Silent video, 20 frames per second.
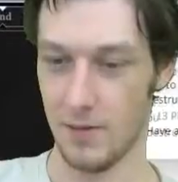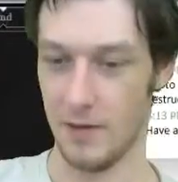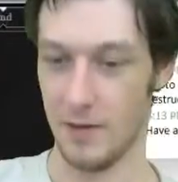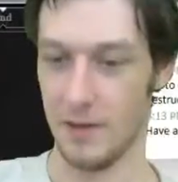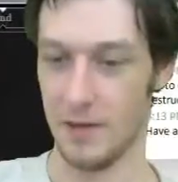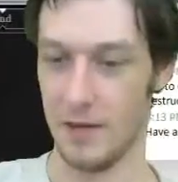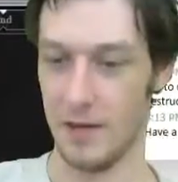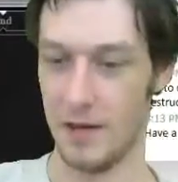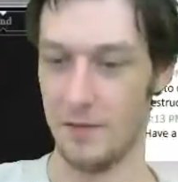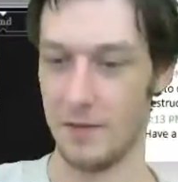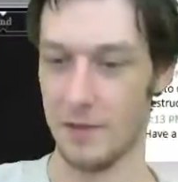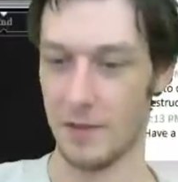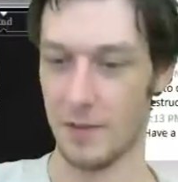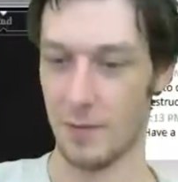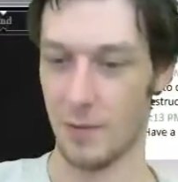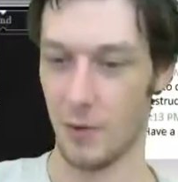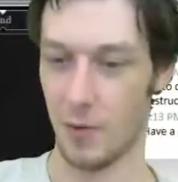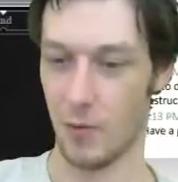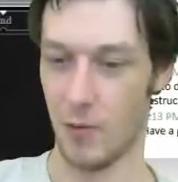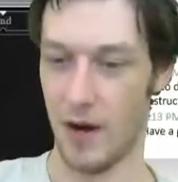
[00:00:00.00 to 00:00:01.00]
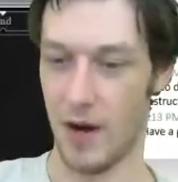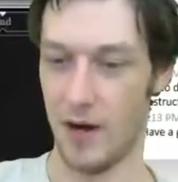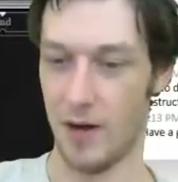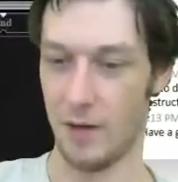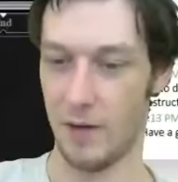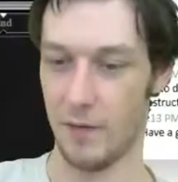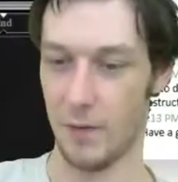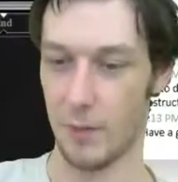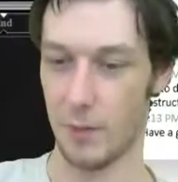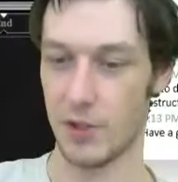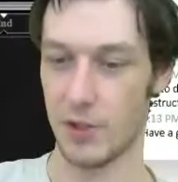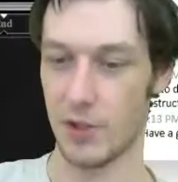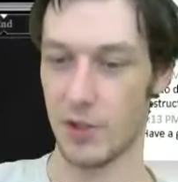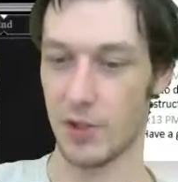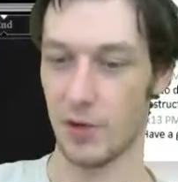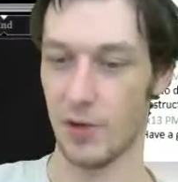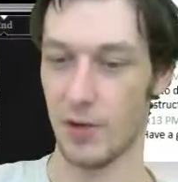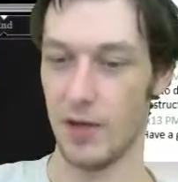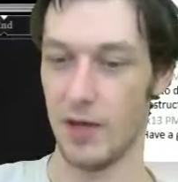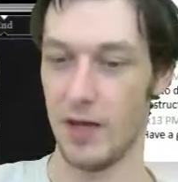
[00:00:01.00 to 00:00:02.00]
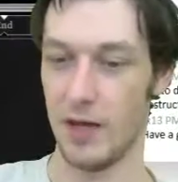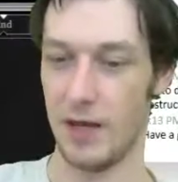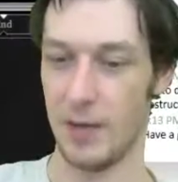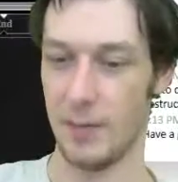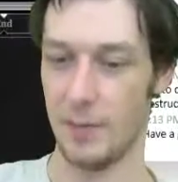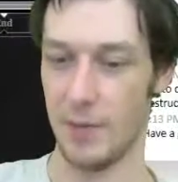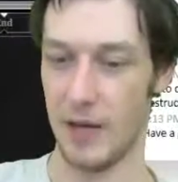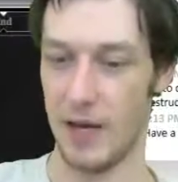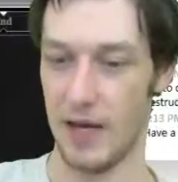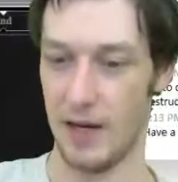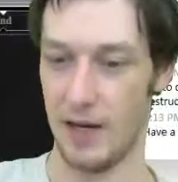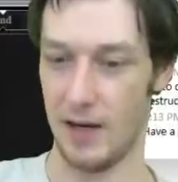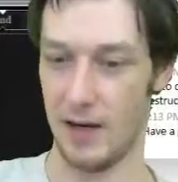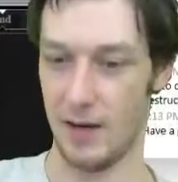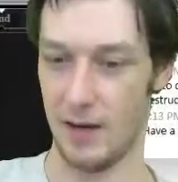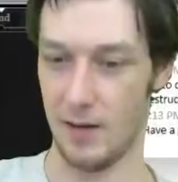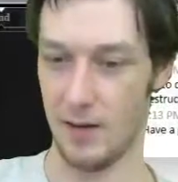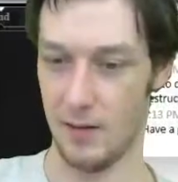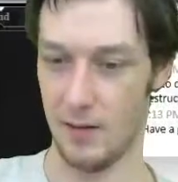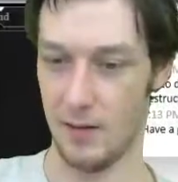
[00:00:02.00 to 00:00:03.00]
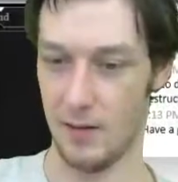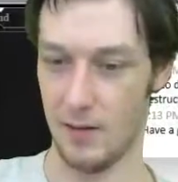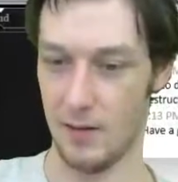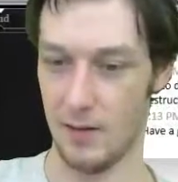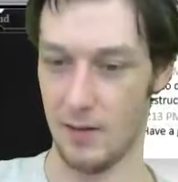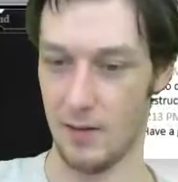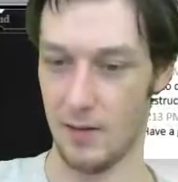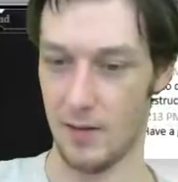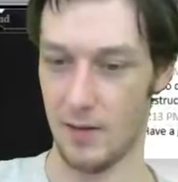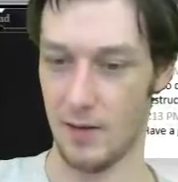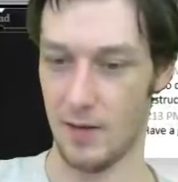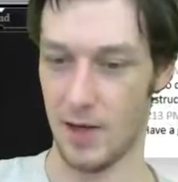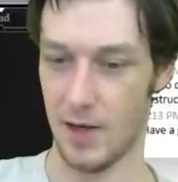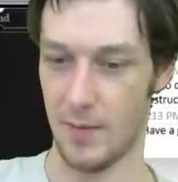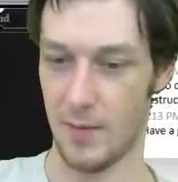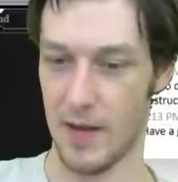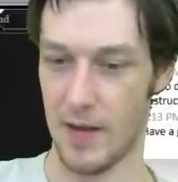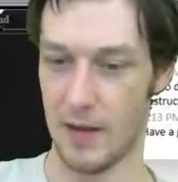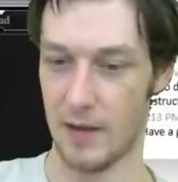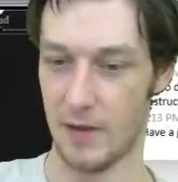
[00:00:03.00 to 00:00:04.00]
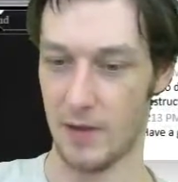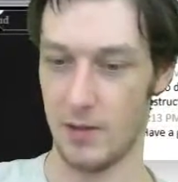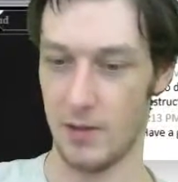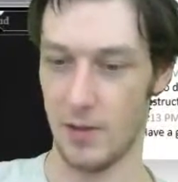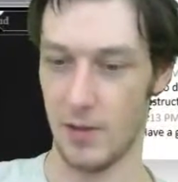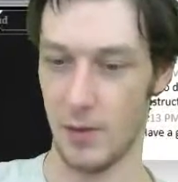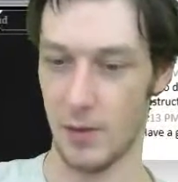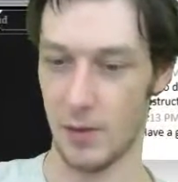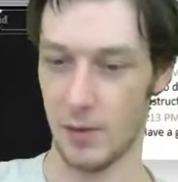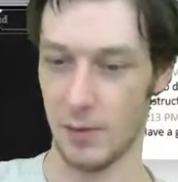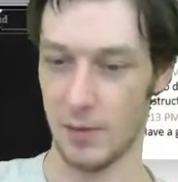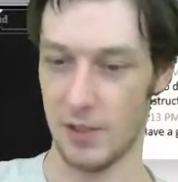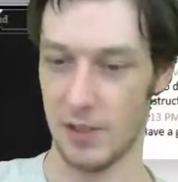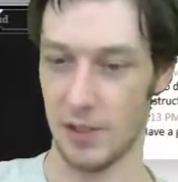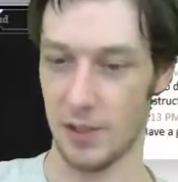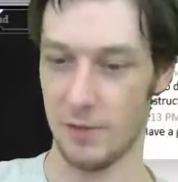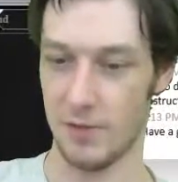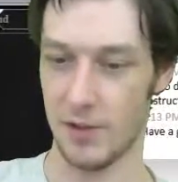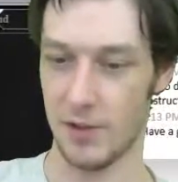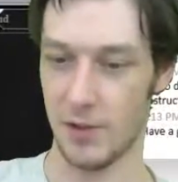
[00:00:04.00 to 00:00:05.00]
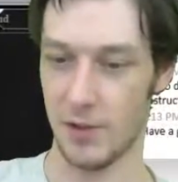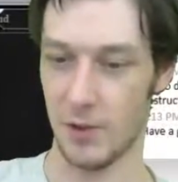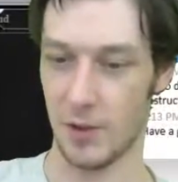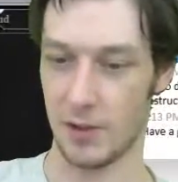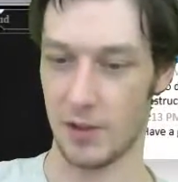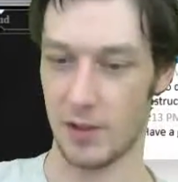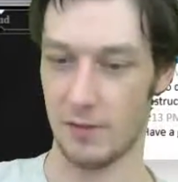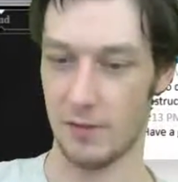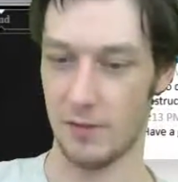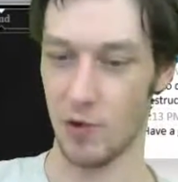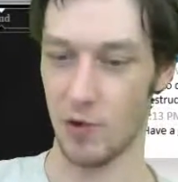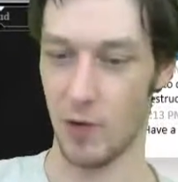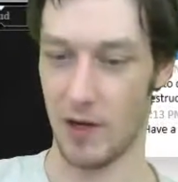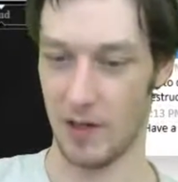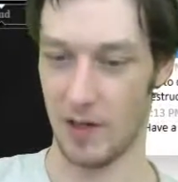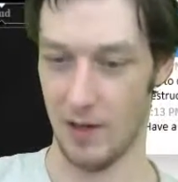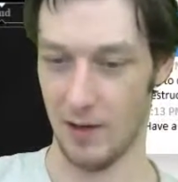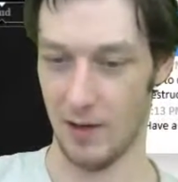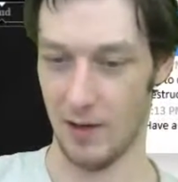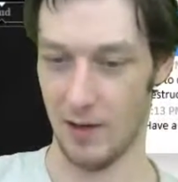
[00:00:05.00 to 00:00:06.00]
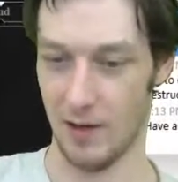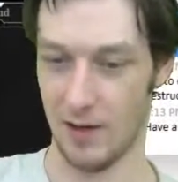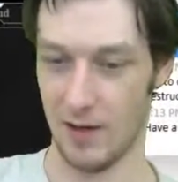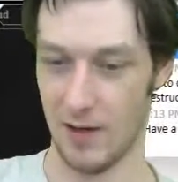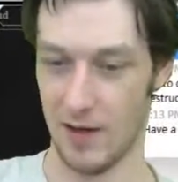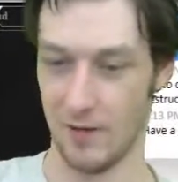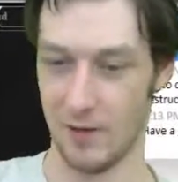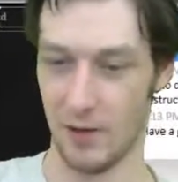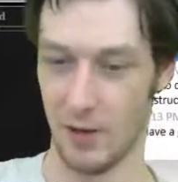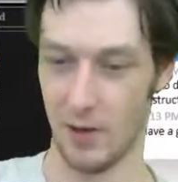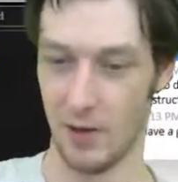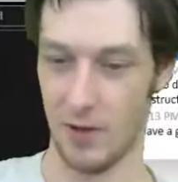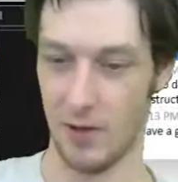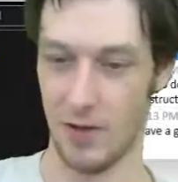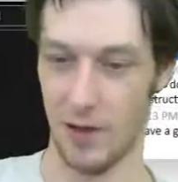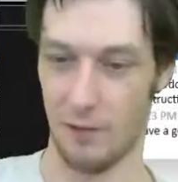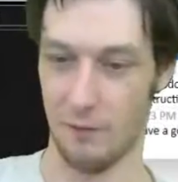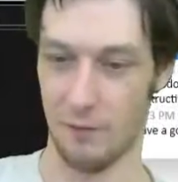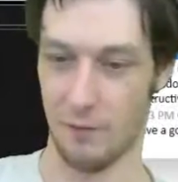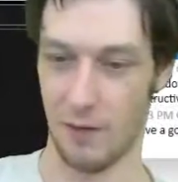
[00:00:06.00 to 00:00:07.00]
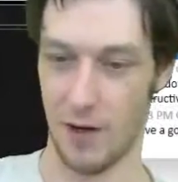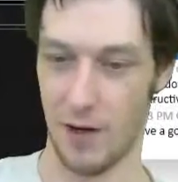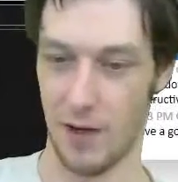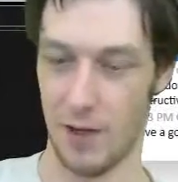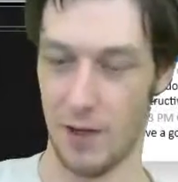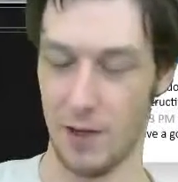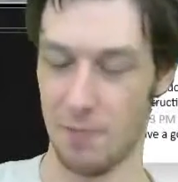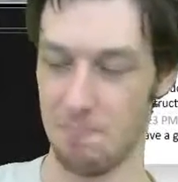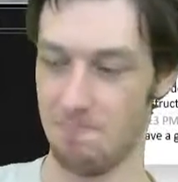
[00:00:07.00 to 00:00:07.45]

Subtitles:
Life is a parade of absurdity and pain. I'm out to do some self-destructive drinking. Have a good night, friend.